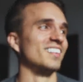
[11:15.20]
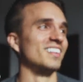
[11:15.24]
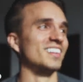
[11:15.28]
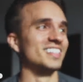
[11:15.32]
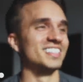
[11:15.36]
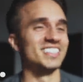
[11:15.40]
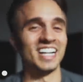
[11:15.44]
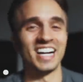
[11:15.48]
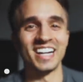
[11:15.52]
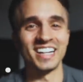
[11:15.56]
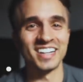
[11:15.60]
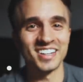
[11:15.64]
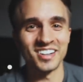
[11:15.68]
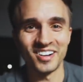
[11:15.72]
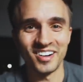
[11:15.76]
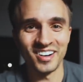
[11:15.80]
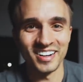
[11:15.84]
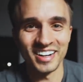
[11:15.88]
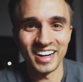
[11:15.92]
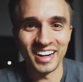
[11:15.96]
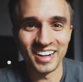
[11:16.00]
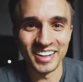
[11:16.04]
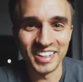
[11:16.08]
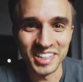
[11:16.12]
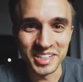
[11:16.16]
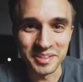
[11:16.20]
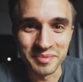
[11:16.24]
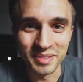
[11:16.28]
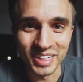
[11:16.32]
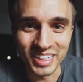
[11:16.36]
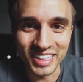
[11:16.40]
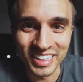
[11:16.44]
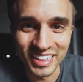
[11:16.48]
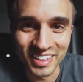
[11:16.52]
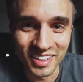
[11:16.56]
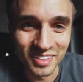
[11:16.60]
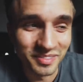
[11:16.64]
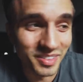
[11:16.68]
which I ain't calling out
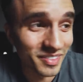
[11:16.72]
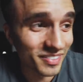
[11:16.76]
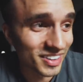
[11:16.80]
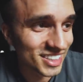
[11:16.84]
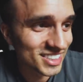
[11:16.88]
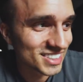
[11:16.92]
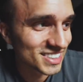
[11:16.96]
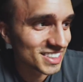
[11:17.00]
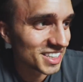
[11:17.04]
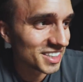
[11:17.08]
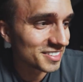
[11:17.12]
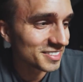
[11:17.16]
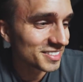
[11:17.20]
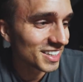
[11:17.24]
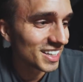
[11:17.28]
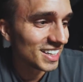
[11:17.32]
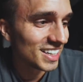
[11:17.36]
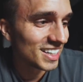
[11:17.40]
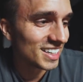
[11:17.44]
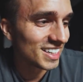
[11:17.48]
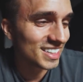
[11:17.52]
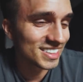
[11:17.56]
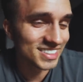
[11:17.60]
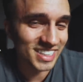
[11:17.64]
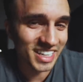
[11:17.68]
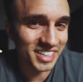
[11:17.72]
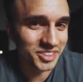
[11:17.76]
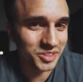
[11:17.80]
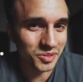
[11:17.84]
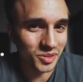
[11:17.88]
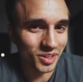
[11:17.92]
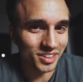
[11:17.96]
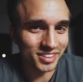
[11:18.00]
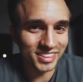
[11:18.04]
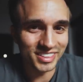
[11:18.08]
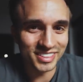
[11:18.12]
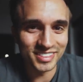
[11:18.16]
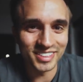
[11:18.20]
anybody here but myself because I do
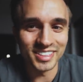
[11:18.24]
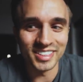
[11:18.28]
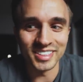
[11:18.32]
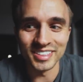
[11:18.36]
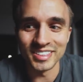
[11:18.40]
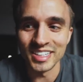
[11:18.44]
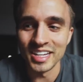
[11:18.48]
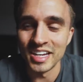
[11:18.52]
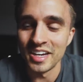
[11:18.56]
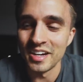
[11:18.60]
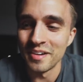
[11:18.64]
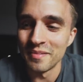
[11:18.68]
all these things.